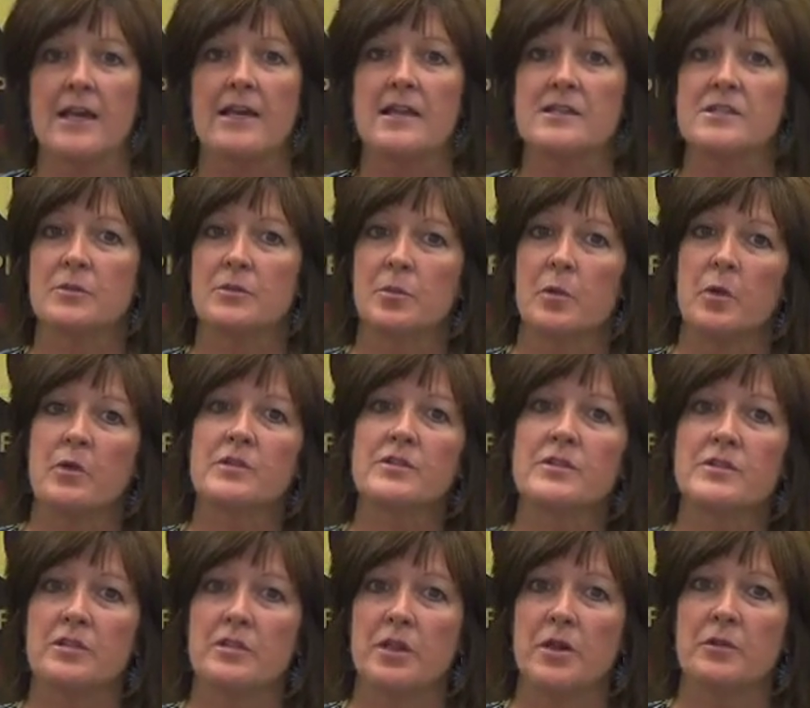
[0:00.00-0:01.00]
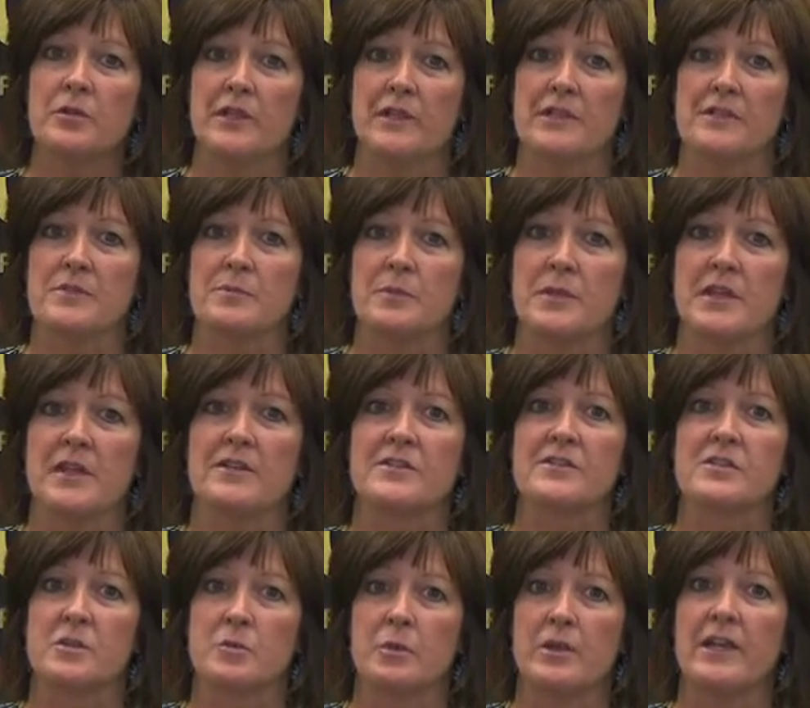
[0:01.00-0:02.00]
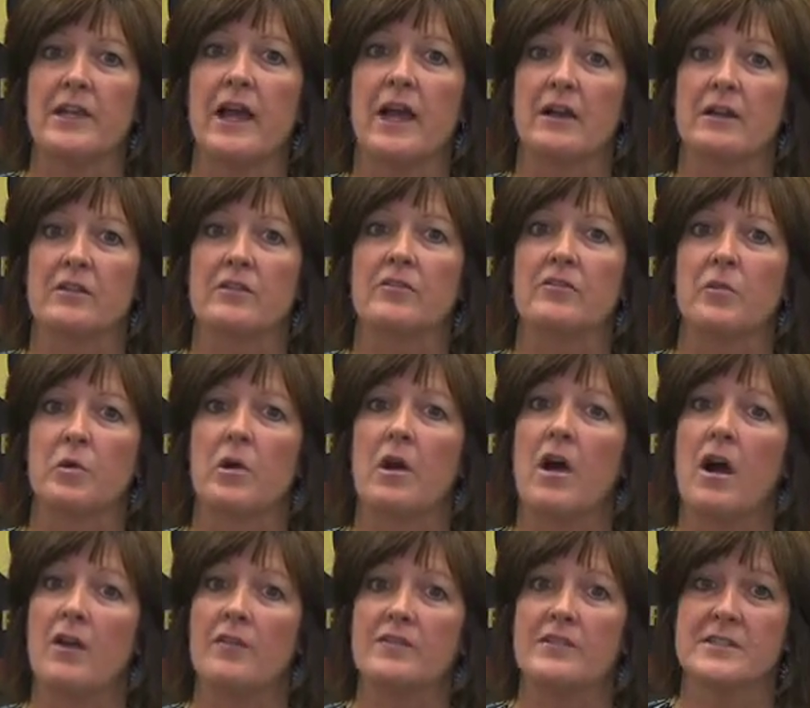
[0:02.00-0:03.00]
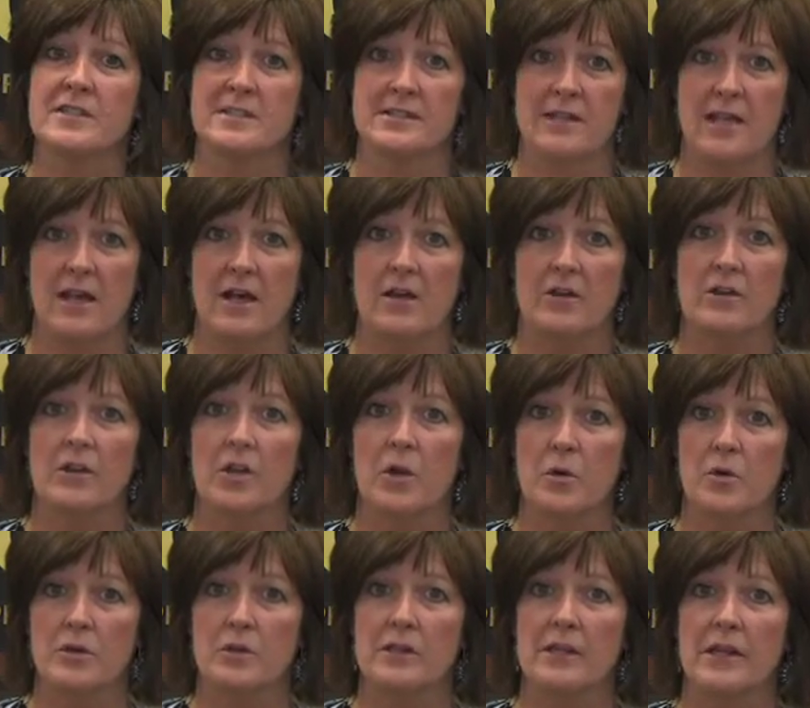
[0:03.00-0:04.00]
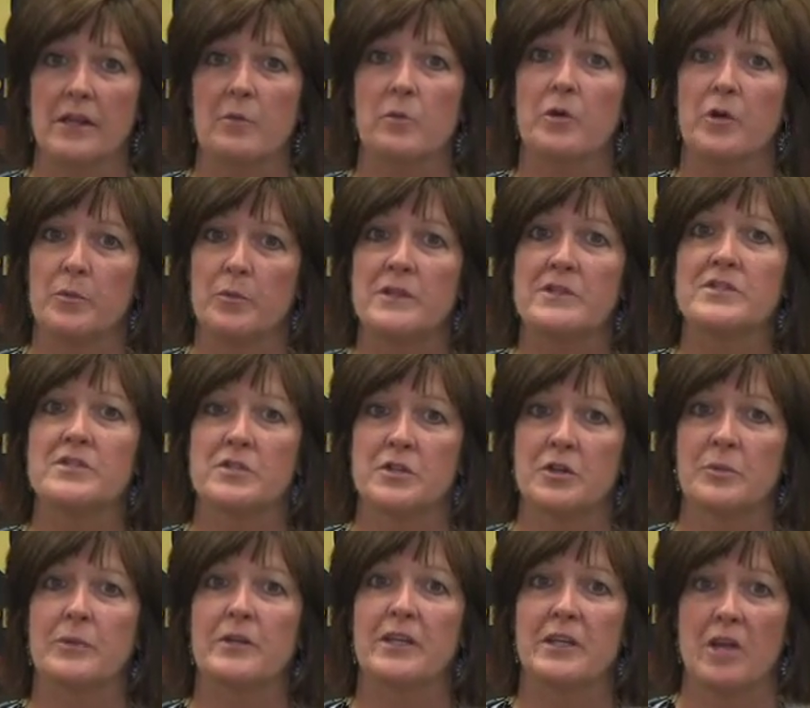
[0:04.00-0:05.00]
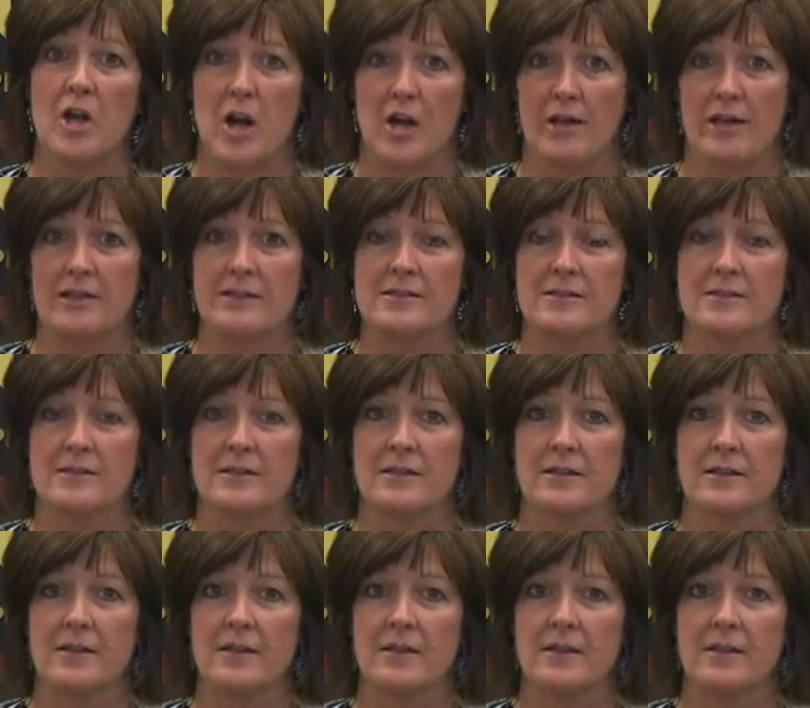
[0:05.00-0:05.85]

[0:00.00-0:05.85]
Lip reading: It's important to know this because three out of the four offices held locally will be determined in August.